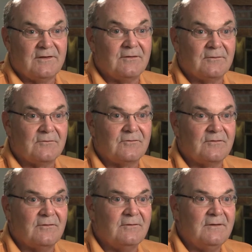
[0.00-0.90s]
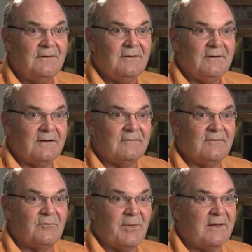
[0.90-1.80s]
a year or so in
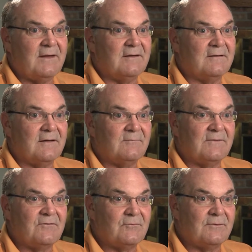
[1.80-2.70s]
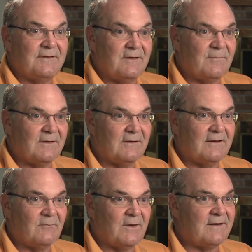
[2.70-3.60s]
this pain and numbness going down my
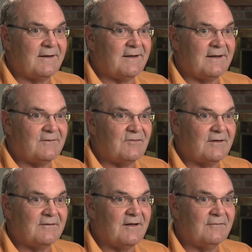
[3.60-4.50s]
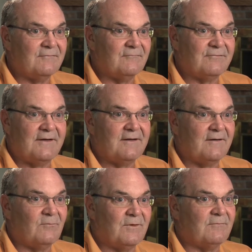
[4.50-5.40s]
leg? Why didn't I get it checked out, find
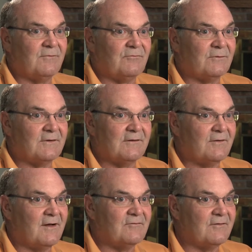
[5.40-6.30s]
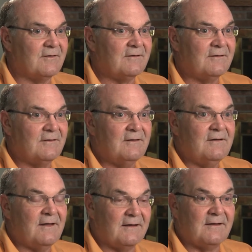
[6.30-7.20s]
out what was really causing it,
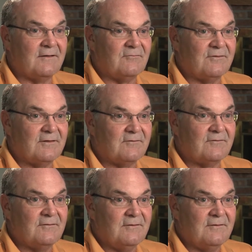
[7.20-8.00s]
and get it fixed?